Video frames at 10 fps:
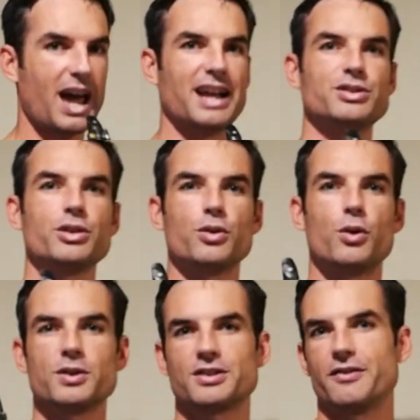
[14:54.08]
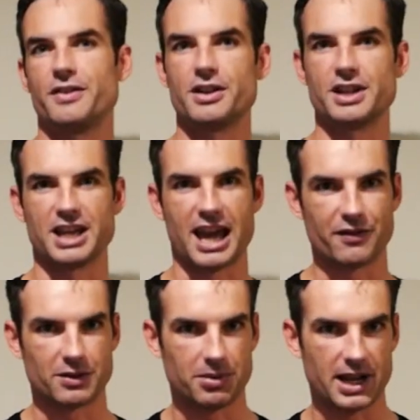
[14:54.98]
And don't also feel that you
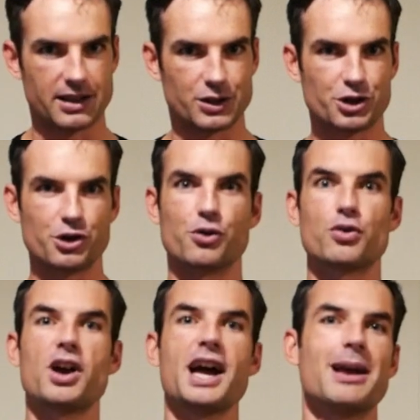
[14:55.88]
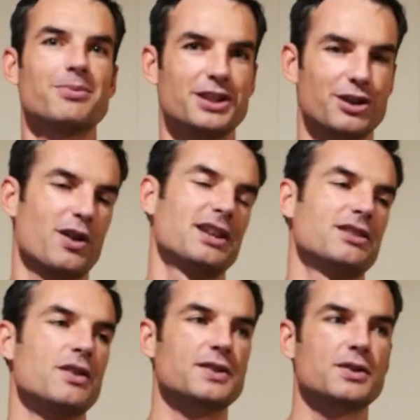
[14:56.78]
have to play the trill right up to the grace
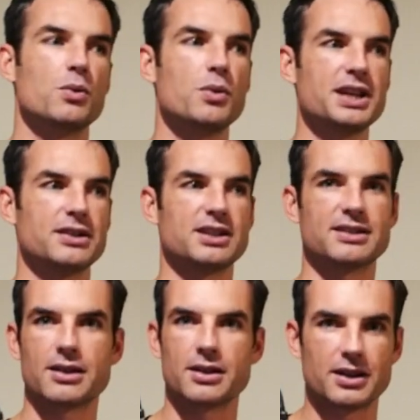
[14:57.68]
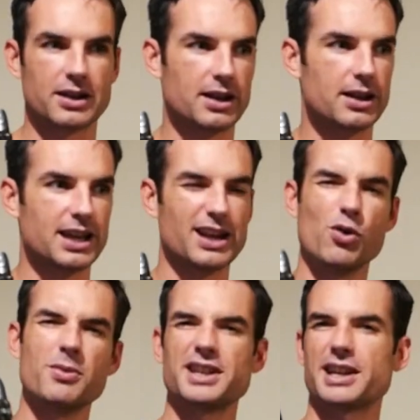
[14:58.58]
notes. We can just get
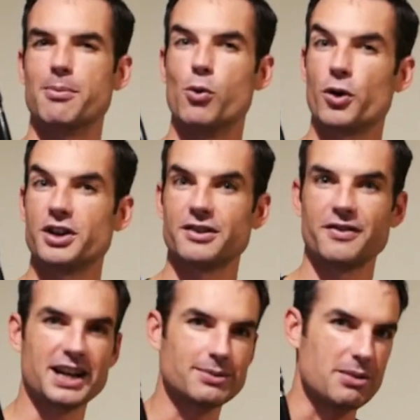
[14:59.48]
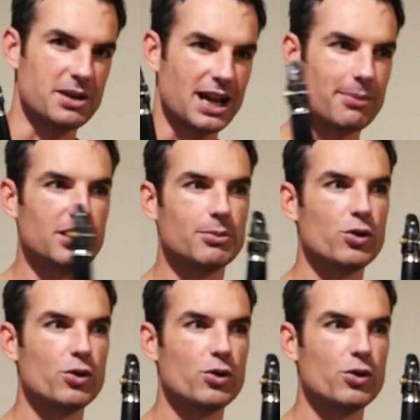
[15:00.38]
almost like a mordant effect, maybe a couple